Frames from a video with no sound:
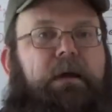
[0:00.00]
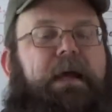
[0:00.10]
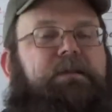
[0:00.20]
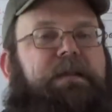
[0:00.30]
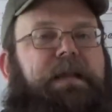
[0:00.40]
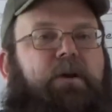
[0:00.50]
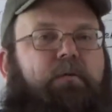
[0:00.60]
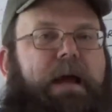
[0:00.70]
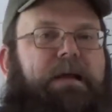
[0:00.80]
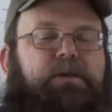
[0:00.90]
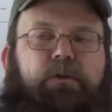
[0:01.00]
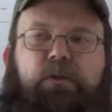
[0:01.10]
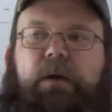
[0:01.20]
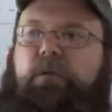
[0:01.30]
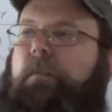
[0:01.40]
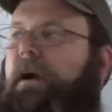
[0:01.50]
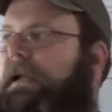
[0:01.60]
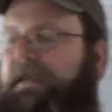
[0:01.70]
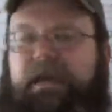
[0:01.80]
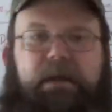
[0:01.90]
It's an irrational number. I'm not
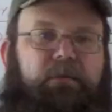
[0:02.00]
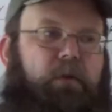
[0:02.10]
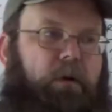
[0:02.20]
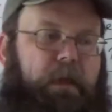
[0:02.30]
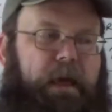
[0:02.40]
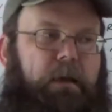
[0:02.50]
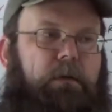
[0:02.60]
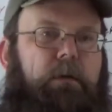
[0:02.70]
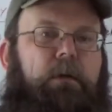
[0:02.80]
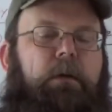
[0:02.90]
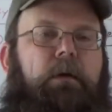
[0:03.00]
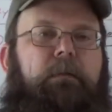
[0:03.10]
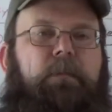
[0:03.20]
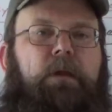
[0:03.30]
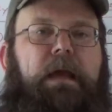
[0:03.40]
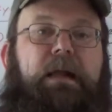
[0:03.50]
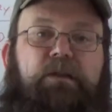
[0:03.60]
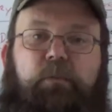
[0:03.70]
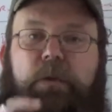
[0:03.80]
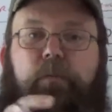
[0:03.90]
going to get into all that.
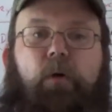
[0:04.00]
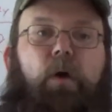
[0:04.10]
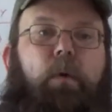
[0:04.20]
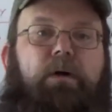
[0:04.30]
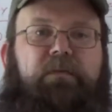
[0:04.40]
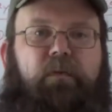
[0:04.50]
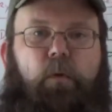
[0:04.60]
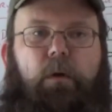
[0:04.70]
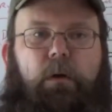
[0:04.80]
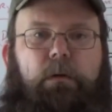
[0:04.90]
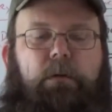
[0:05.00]
It's 3.14.